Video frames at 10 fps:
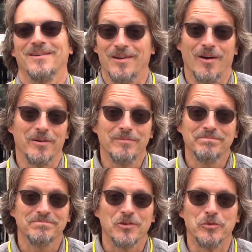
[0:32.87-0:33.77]
Garden,
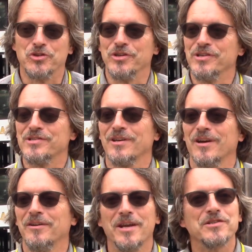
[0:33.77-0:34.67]
which is
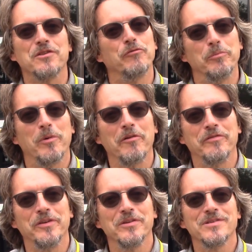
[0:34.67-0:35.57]
next to the football
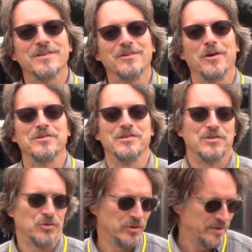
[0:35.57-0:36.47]
fields at Nauset
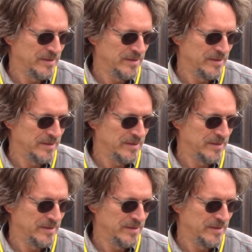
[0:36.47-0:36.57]
School.